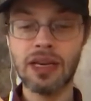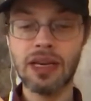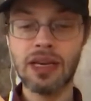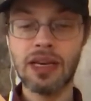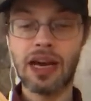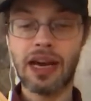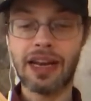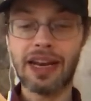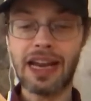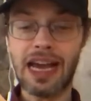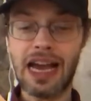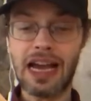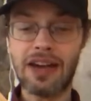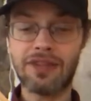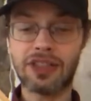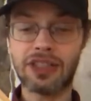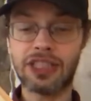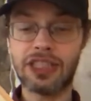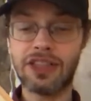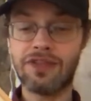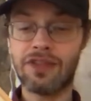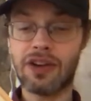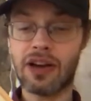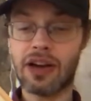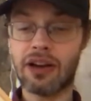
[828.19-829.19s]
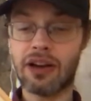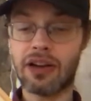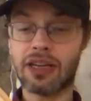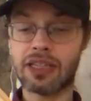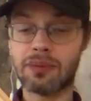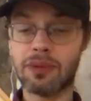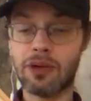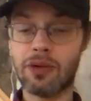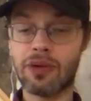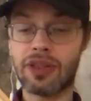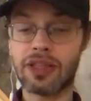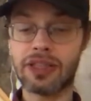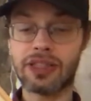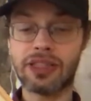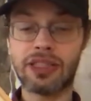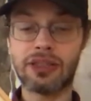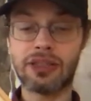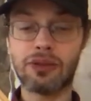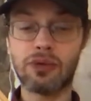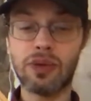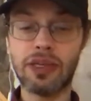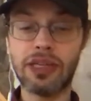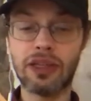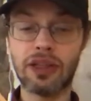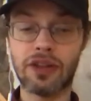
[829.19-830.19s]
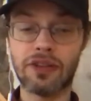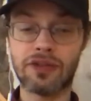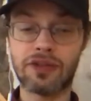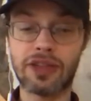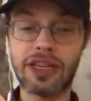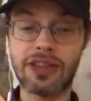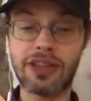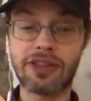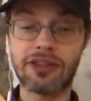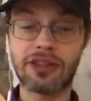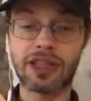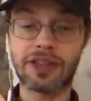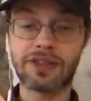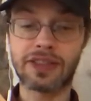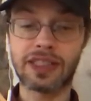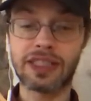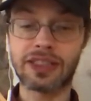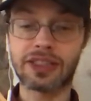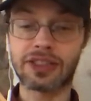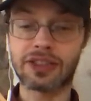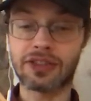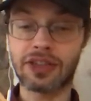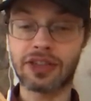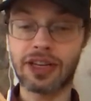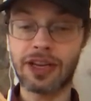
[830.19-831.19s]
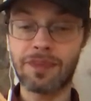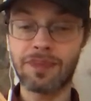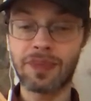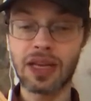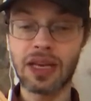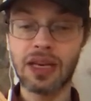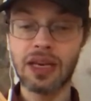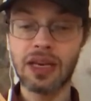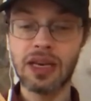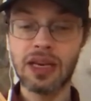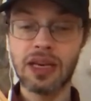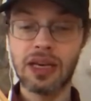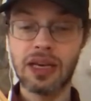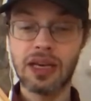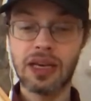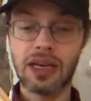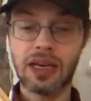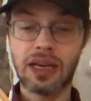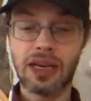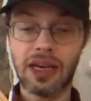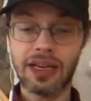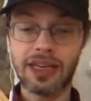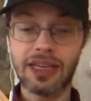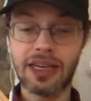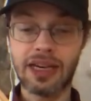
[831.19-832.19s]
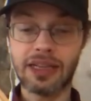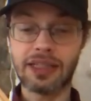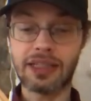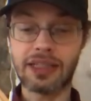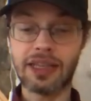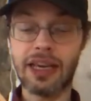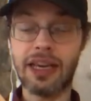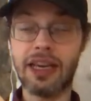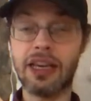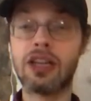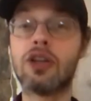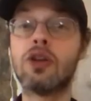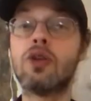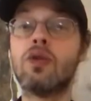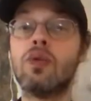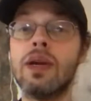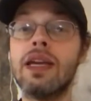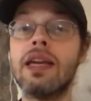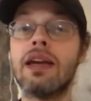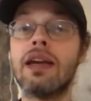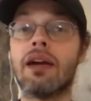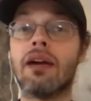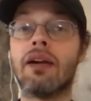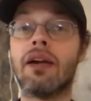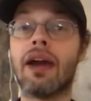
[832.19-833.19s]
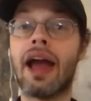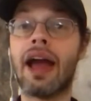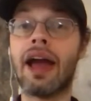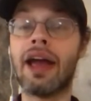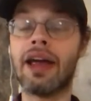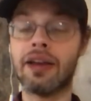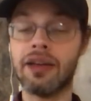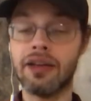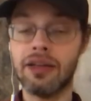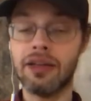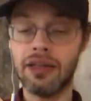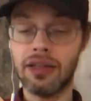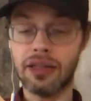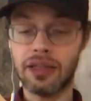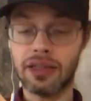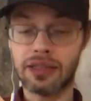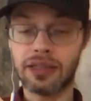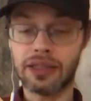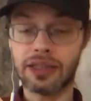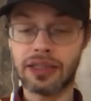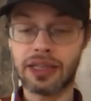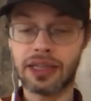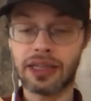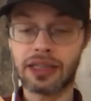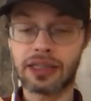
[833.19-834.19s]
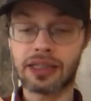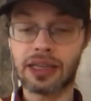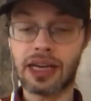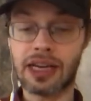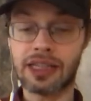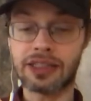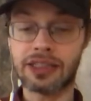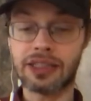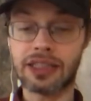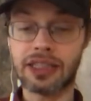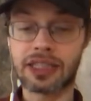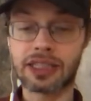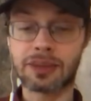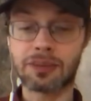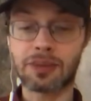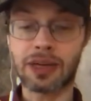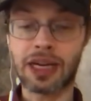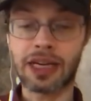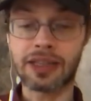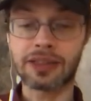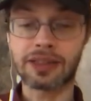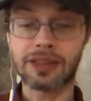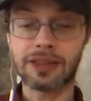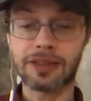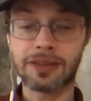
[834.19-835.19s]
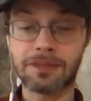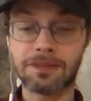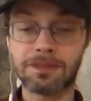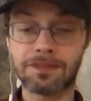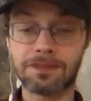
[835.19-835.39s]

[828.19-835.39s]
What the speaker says: And after she furnished me with a squeal of Heathcliff's history, he had a queer end, as she expressed it.